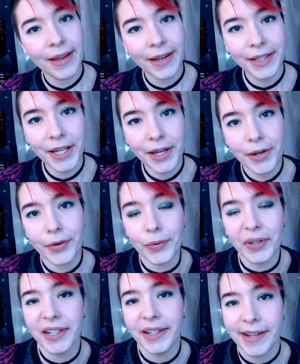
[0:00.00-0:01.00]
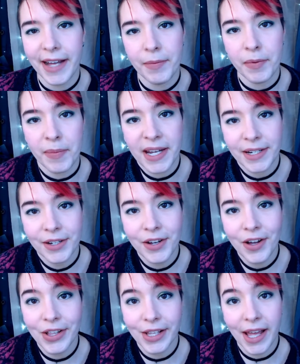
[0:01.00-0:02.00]
Hello! I'm Amanda
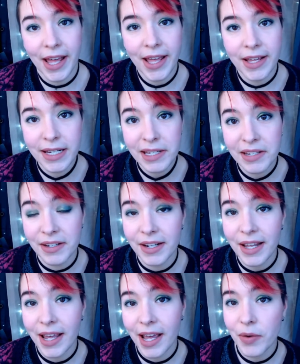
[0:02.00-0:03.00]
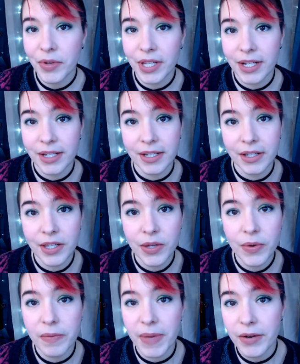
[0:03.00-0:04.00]
Kahl, and today I would like to tell
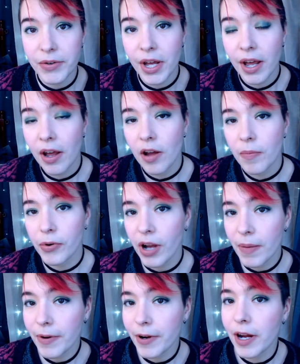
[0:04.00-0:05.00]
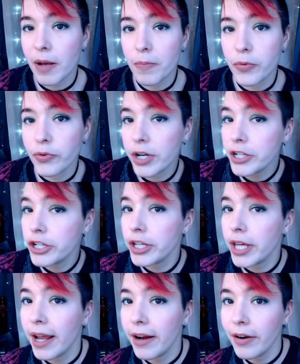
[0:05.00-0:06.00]
you about proper brush
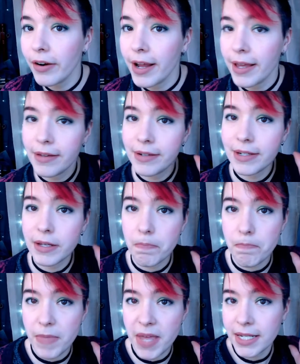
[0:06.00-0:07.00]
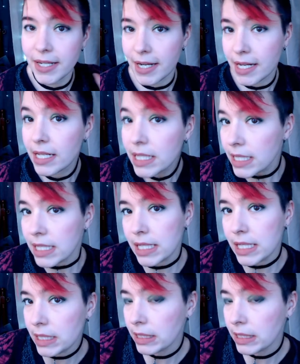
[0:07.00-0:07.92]
care and maintenance.